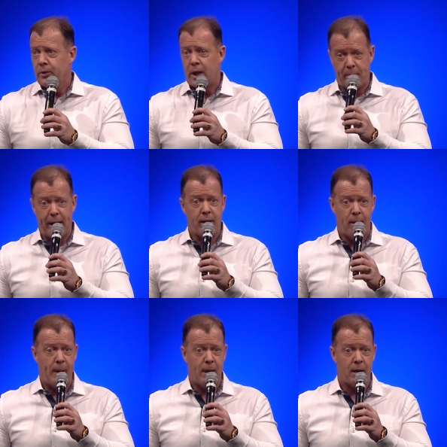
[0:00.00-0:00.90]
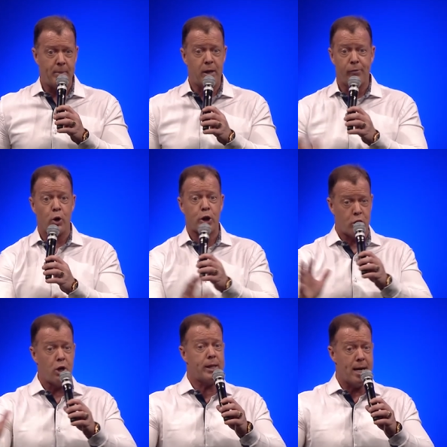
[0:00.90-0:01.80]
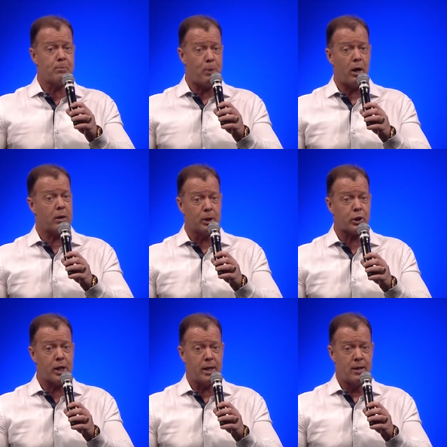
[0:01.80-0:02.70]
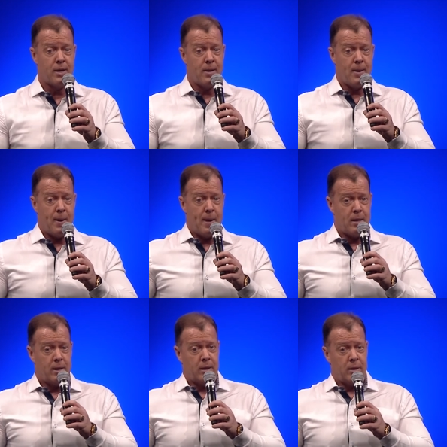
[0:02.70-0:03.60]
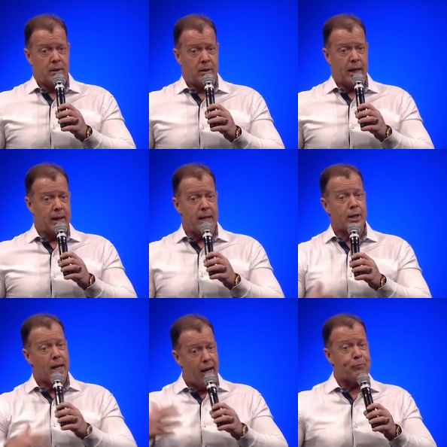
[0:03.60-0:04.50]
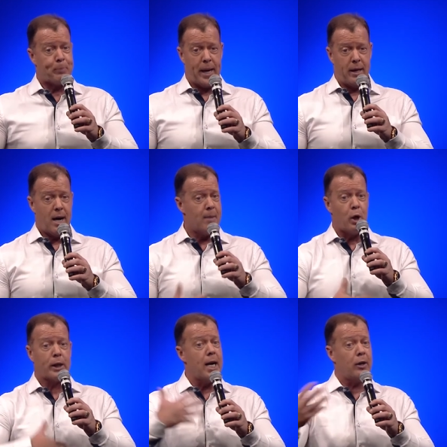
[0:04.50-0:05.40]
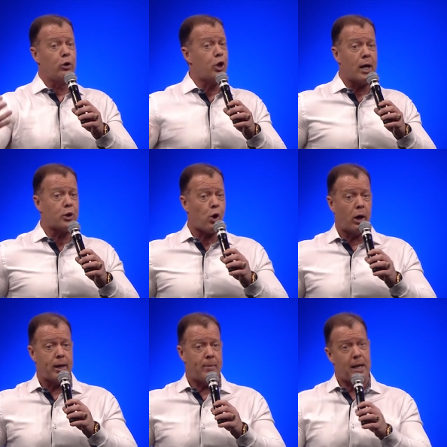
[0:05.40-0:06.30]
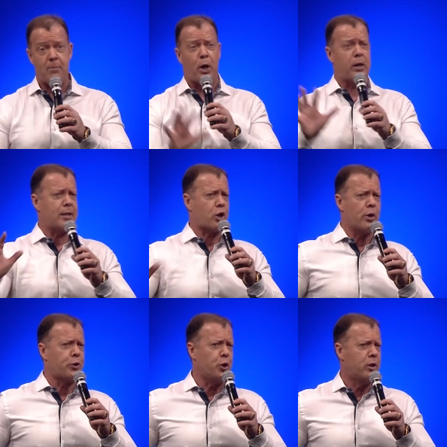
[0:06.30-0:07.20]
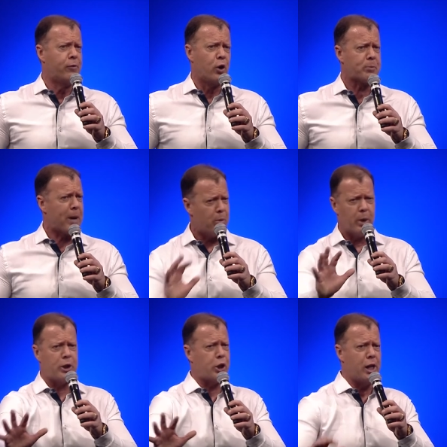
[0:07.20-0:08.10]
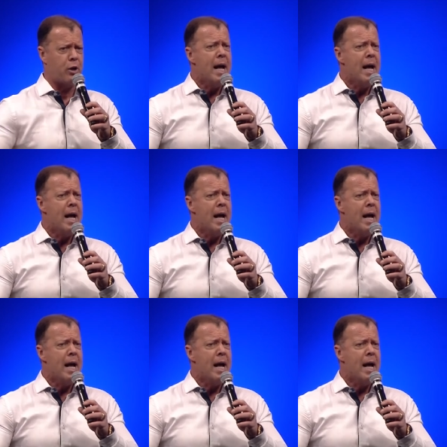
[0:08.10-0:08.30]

Amen. I mean, divorce is not the unpardonable sin and there's enough pain. I'm not here to judge or condemn anybody that's gone through divorce, but I want to tell you